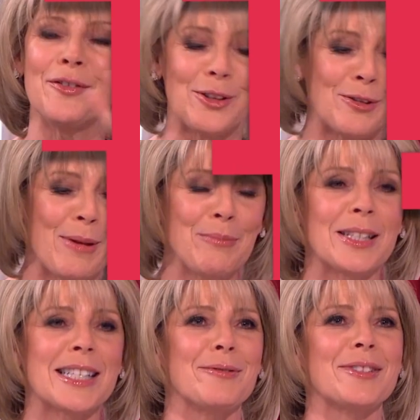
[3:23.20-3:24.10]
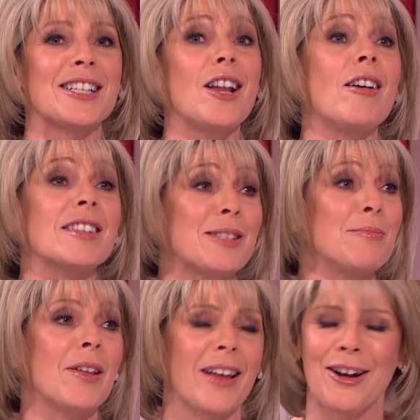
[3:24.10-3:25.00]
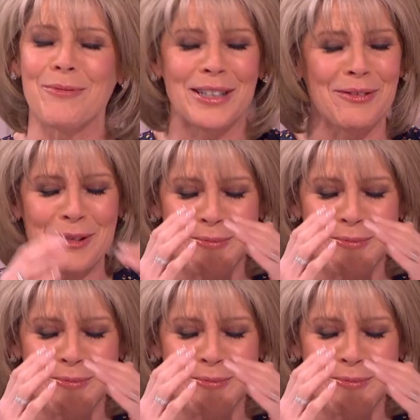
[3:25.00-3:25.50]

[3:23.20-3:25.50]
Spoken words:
any of you remember this. It was last month. I can't believe it